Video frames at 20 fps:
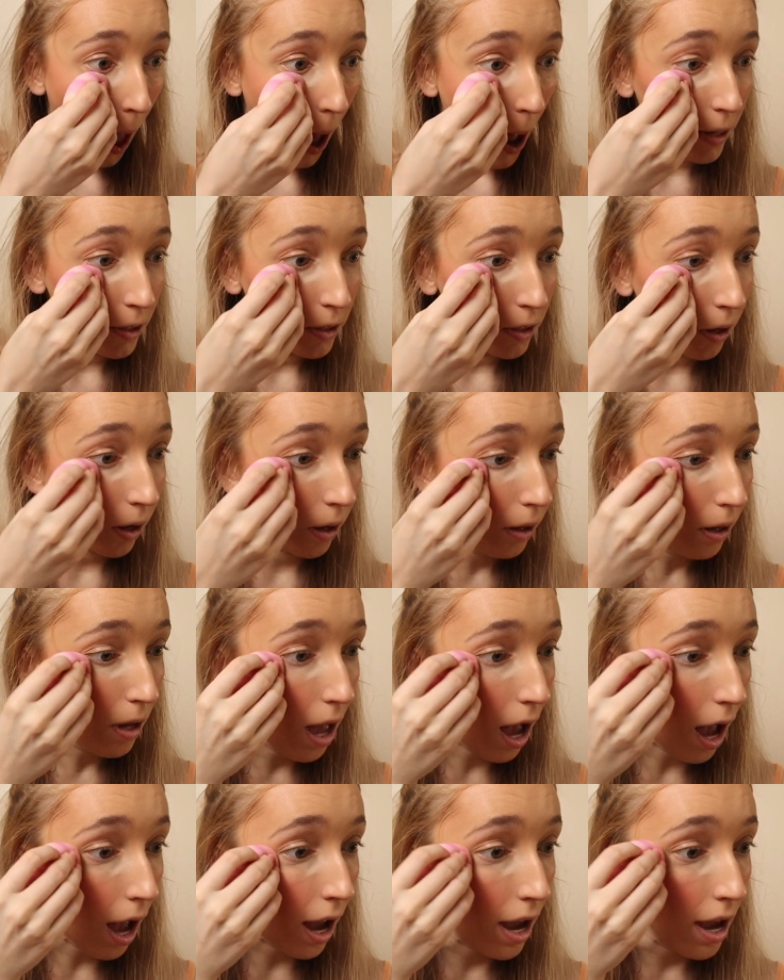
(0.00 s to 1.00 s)
And
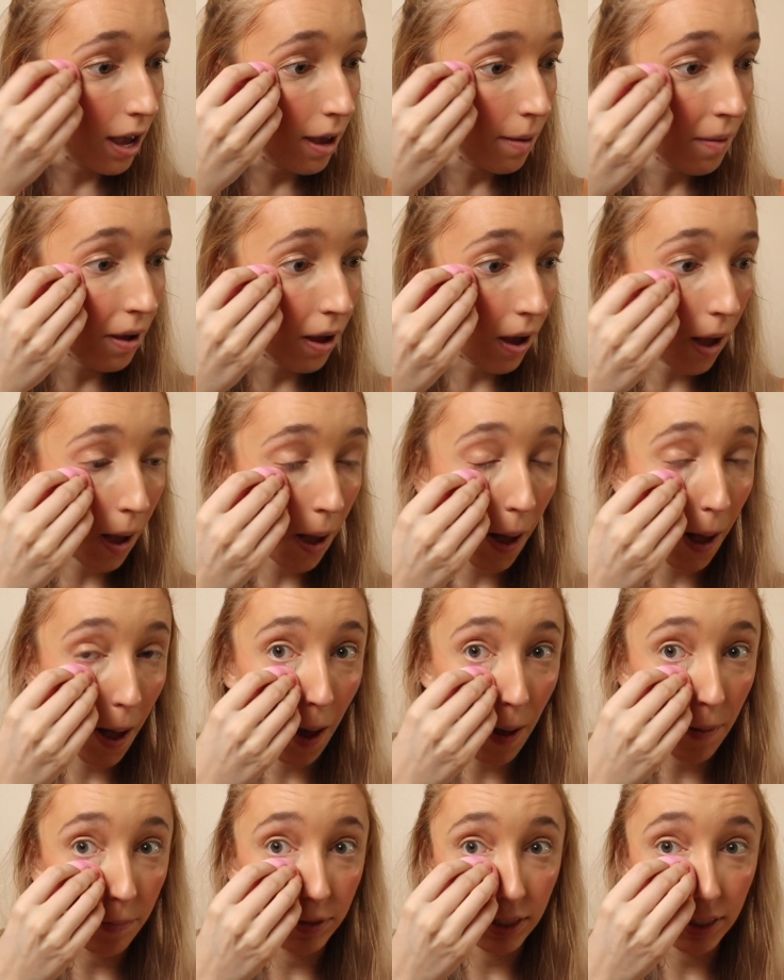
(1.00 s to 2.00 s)
y'all, I am
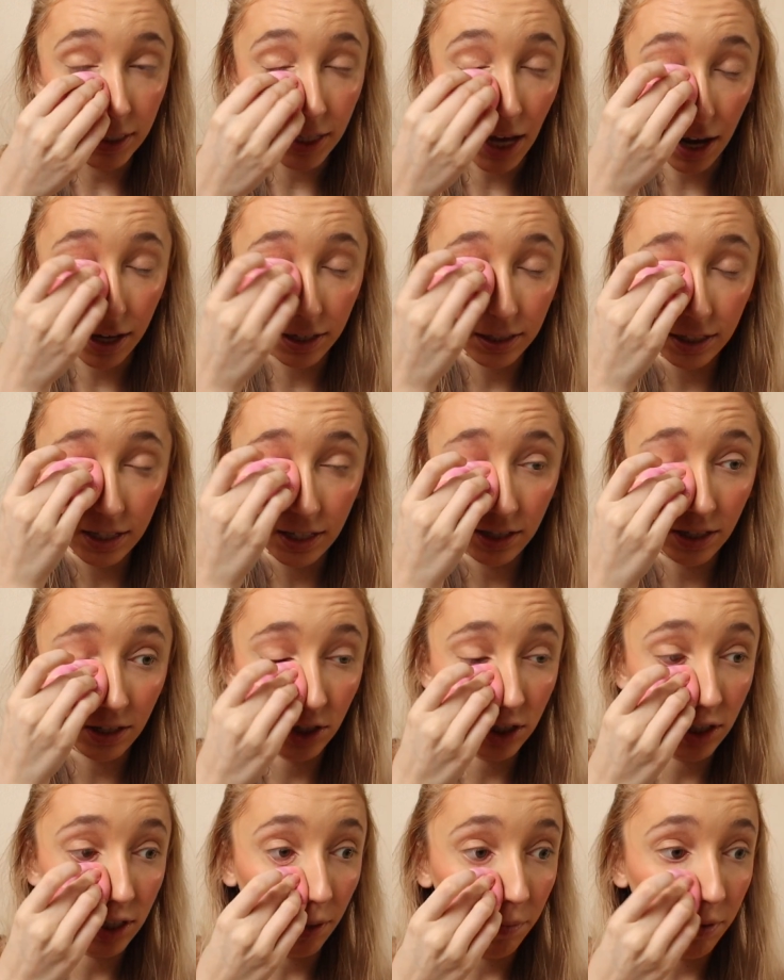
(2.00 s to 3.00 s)
obsessed.
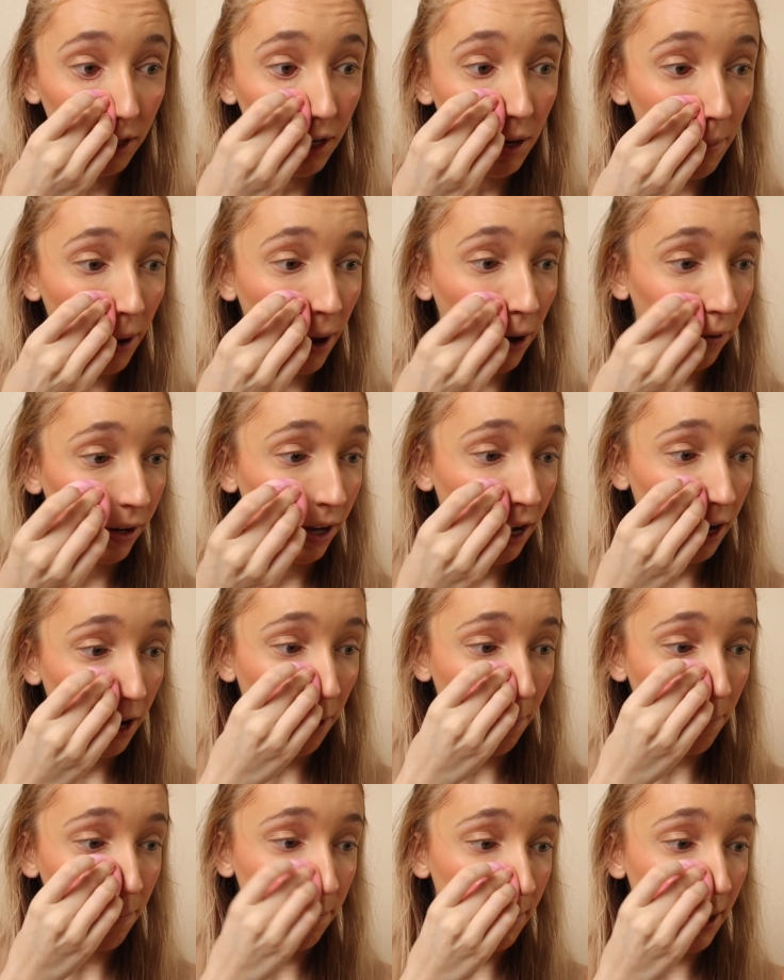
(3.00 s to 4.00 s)
There's something about it.
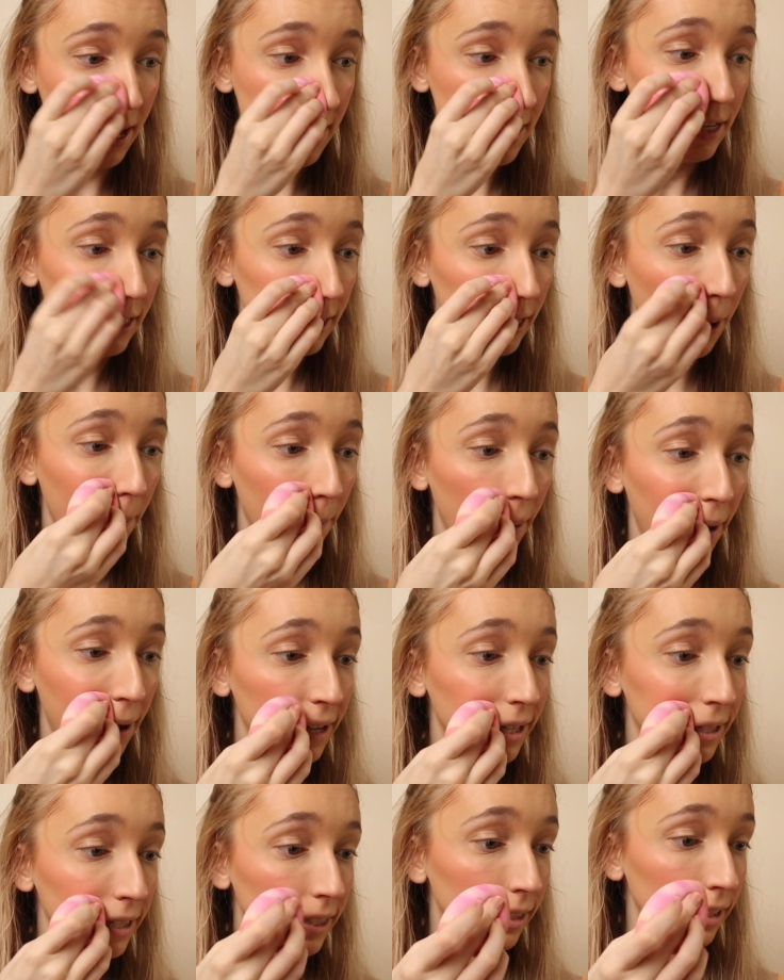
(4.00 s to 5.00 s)
It makes my
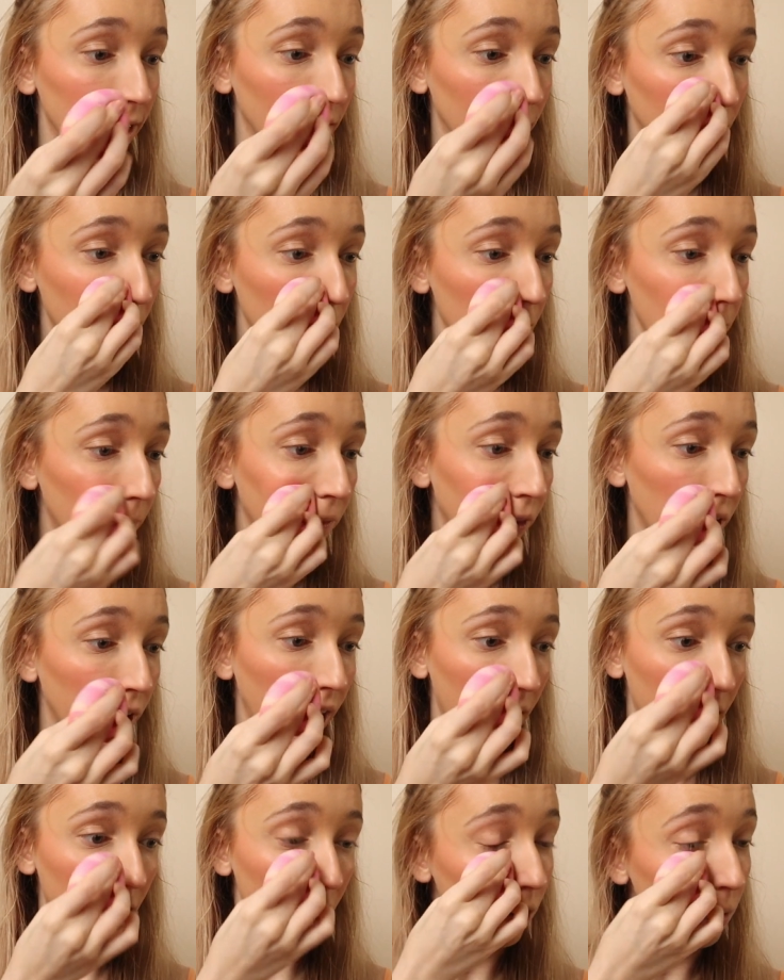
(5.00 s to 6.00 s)
concealer
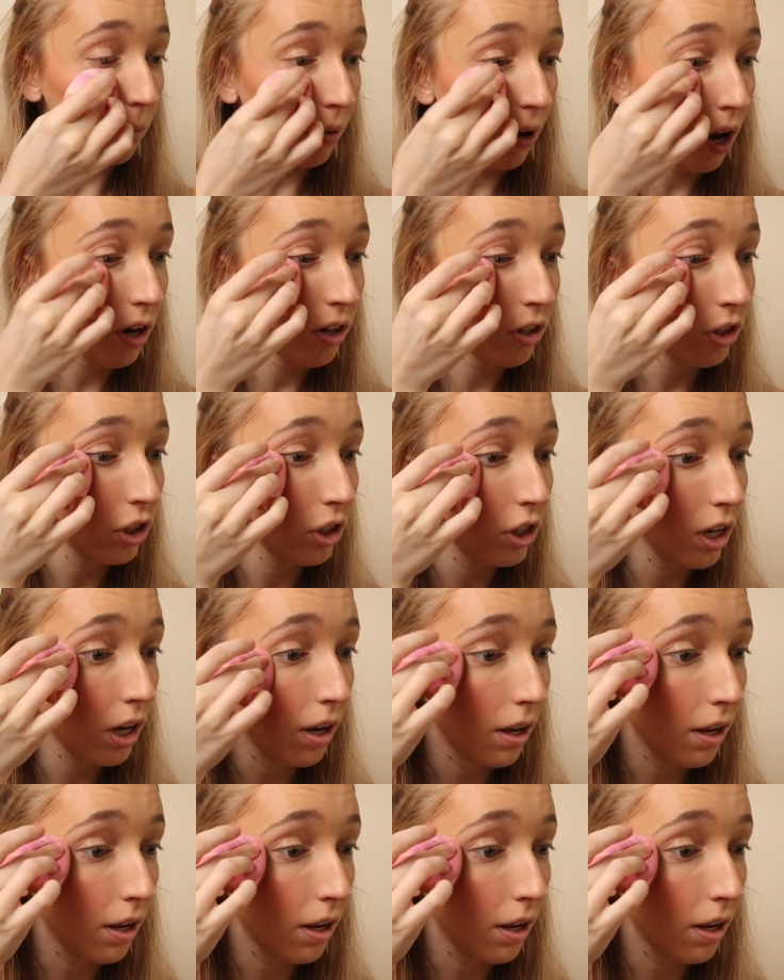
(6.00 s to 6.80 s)
look airbrushed.